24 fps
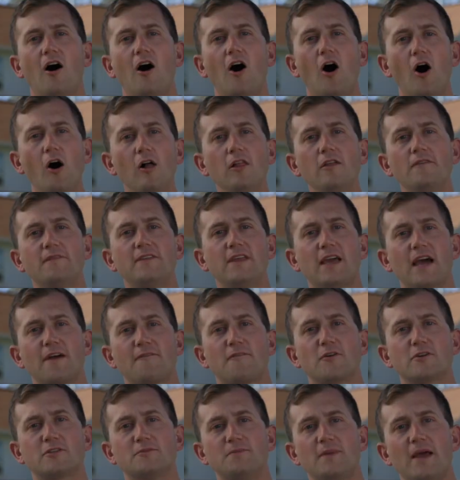All of the
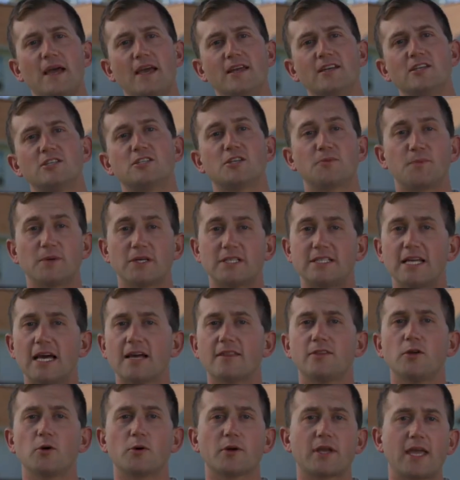efforts made to protect
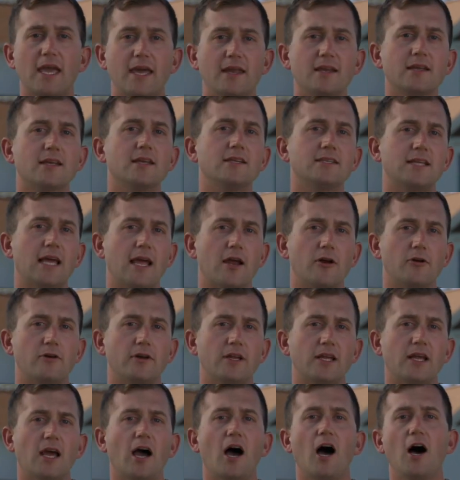the organic
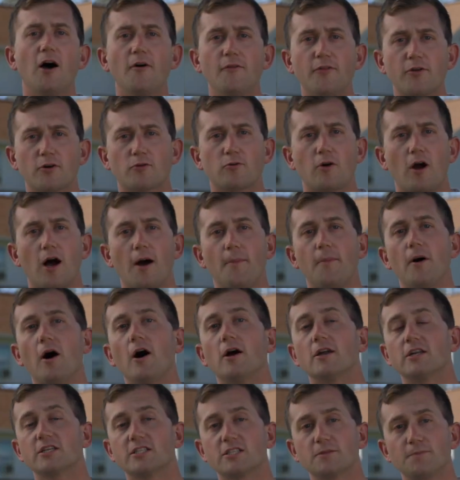integrity of the crop
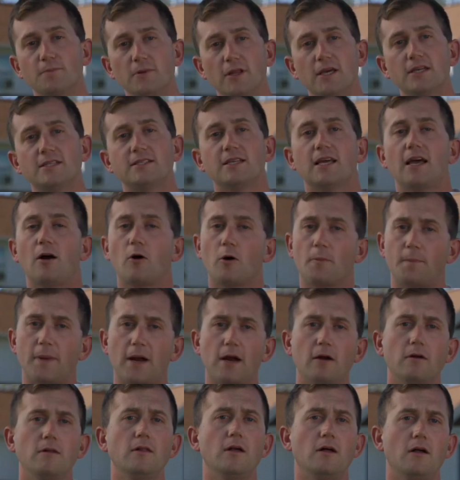on a split or
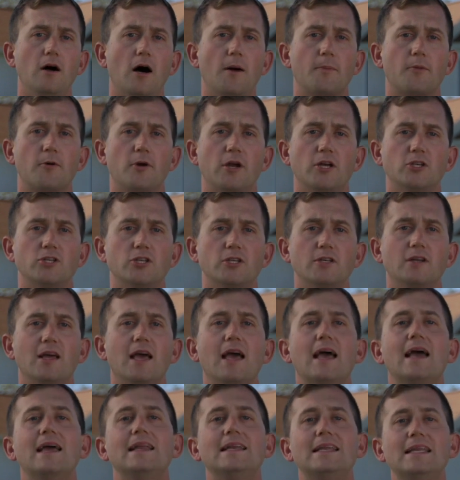parallel operation
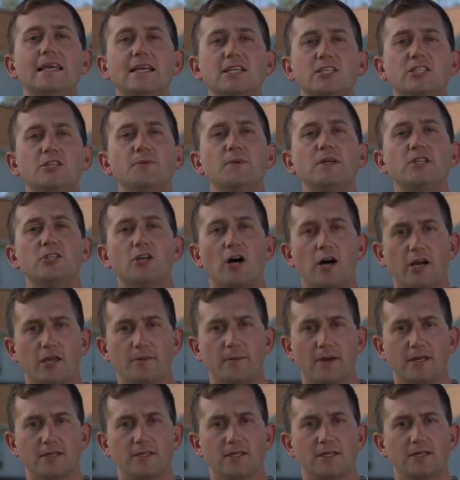needs to be
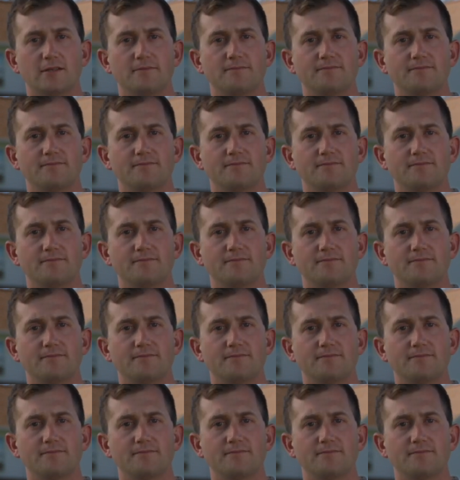documented.